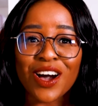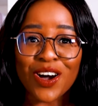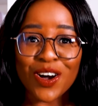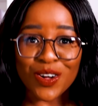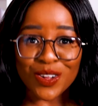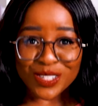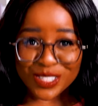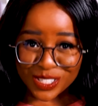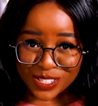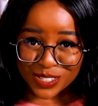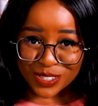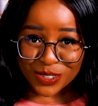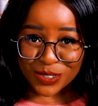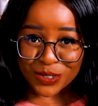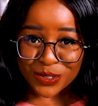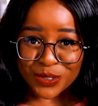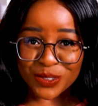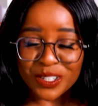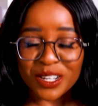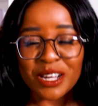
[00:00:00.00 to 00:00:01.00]

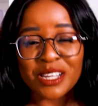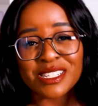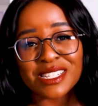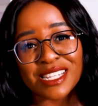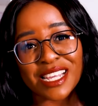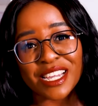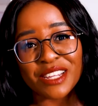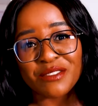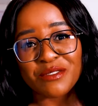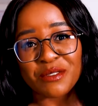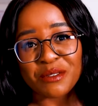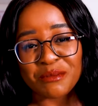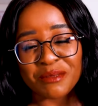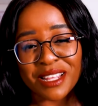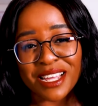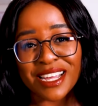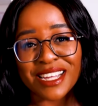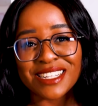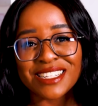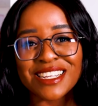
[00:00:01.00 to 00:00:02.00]
Also, aside from
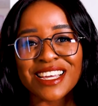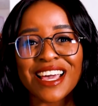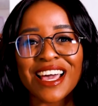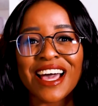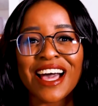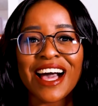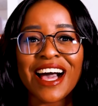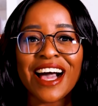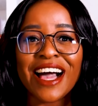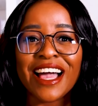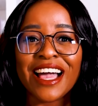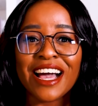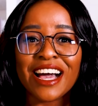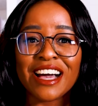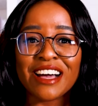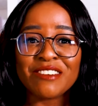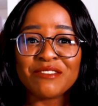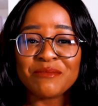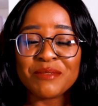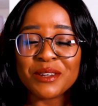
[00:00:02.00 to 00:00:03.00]
that, I
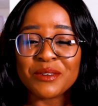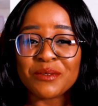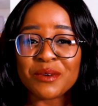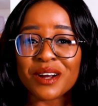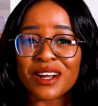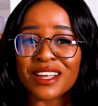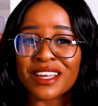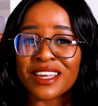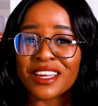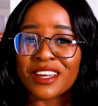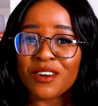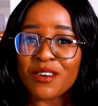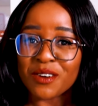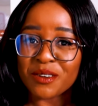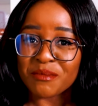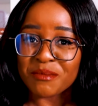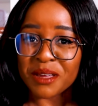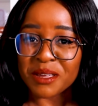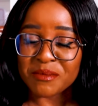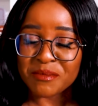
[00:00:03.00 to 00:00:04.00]
have been working
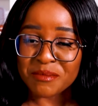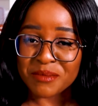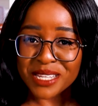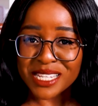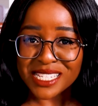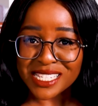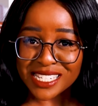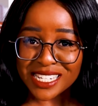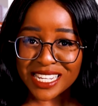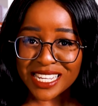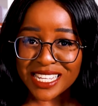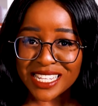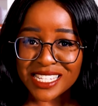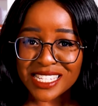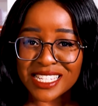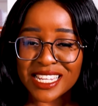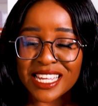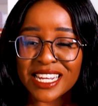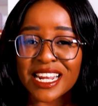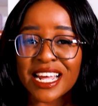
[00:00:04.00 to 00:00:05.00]
on my
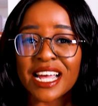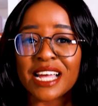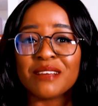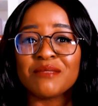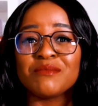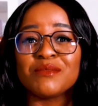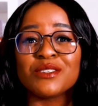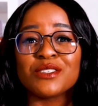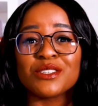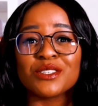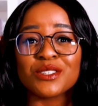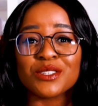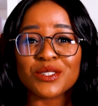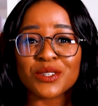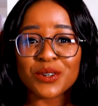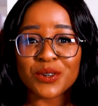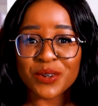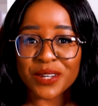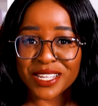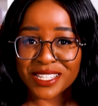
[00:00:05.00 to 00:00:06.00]
business, and I am
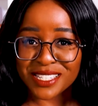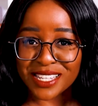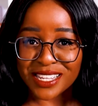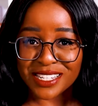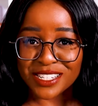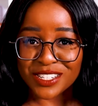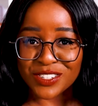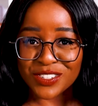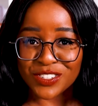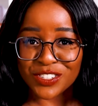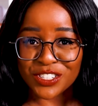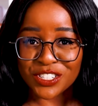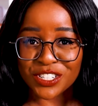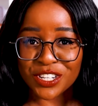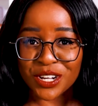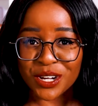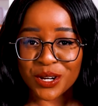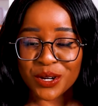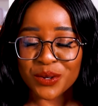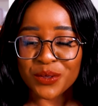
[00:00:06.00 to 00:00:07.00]
so excited to
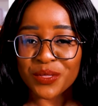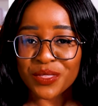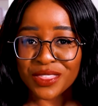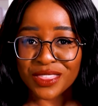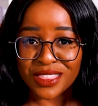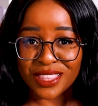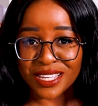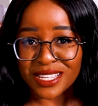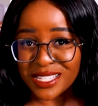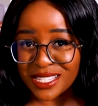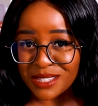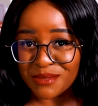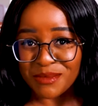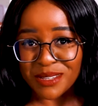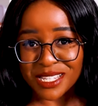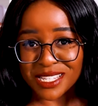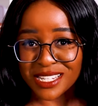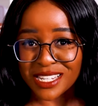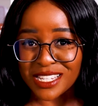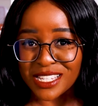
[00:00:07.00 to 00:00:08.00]
share this
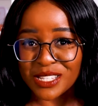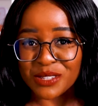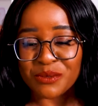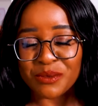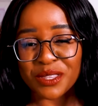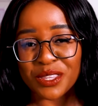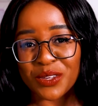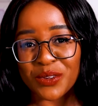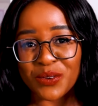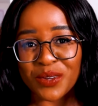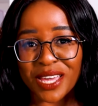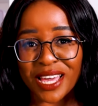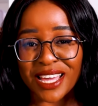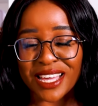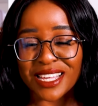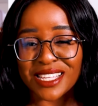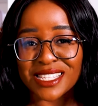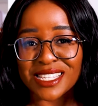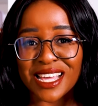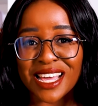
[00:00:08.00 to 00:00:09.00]
business with you
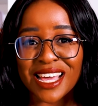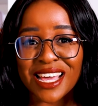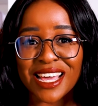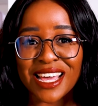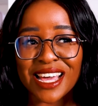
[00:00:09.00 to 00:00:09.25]
guys.